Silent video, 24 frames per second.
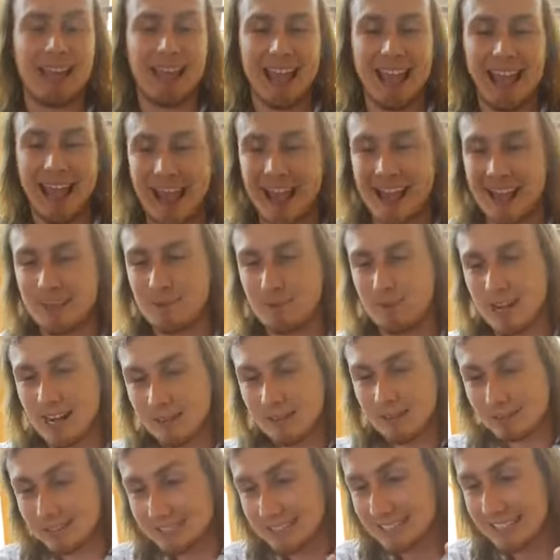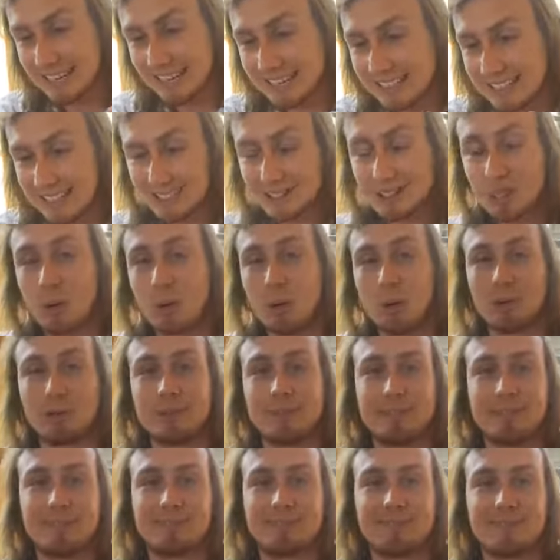And when I was 10 years
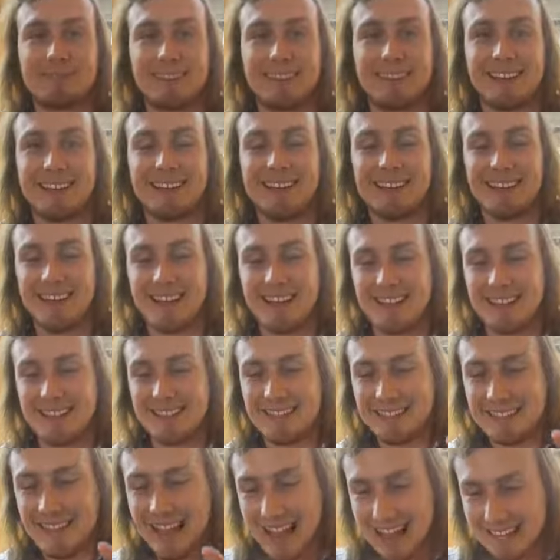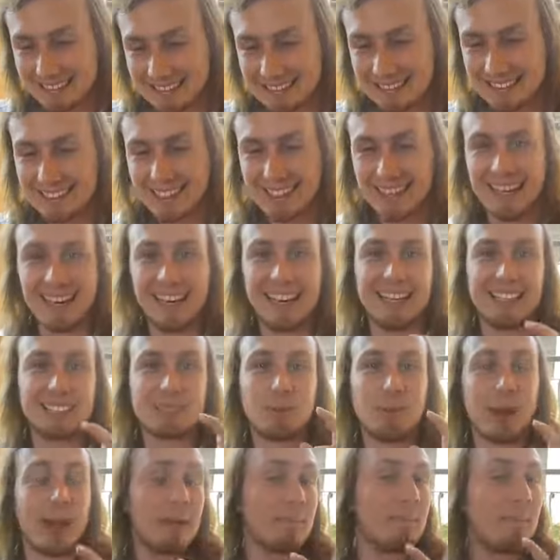old, that is
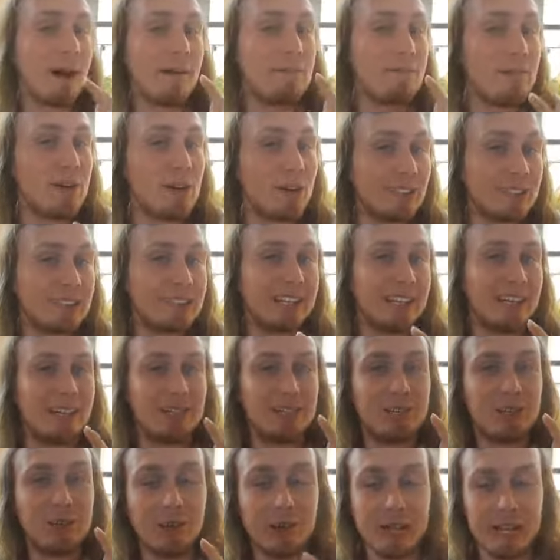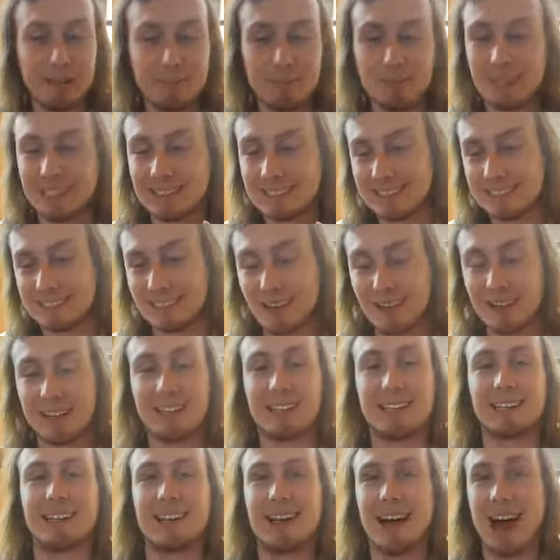where my first dream started.
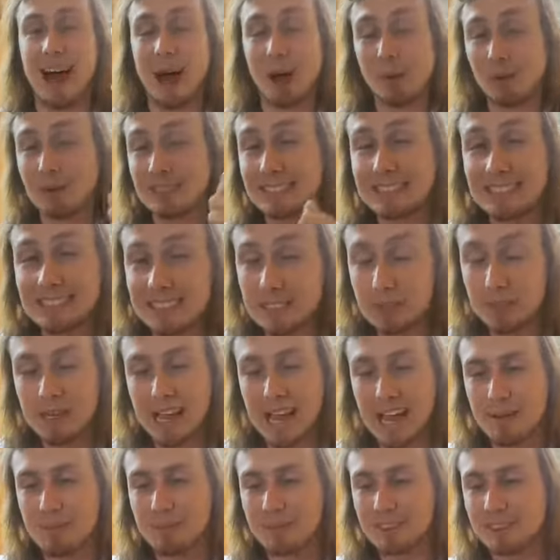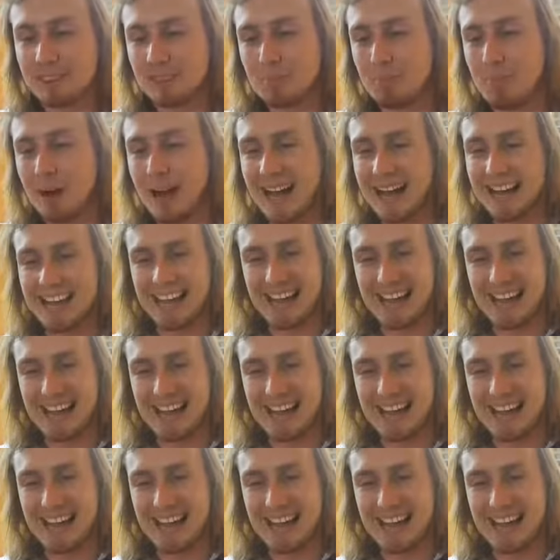I wanted to be able to buy